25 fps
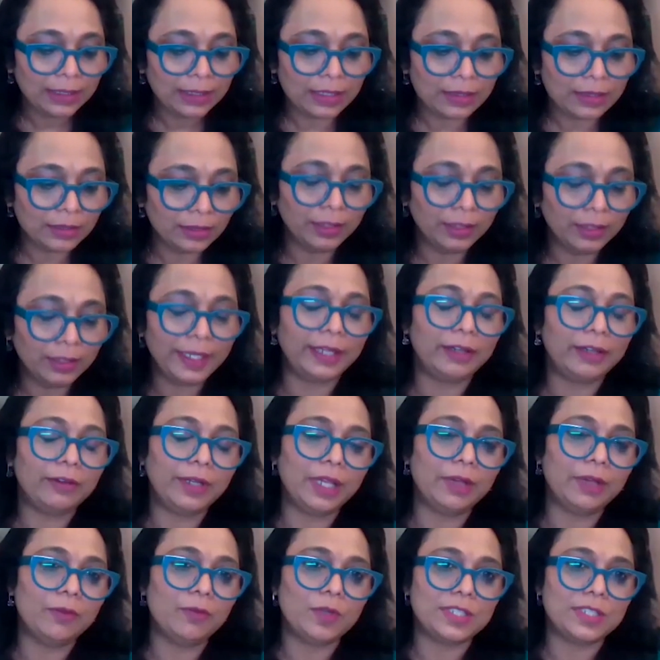The third
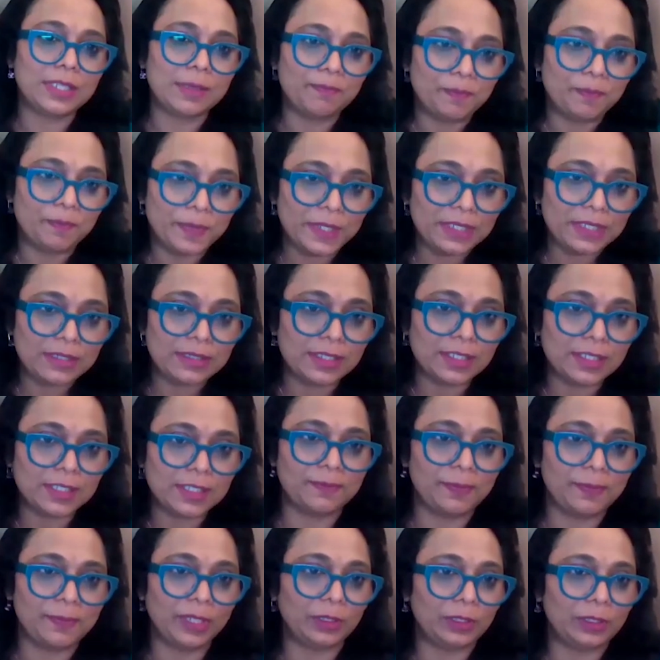area was a
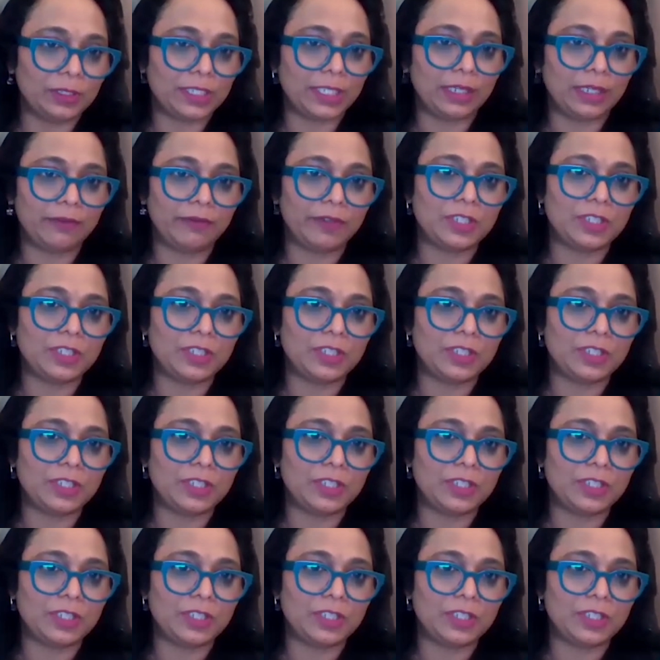business building,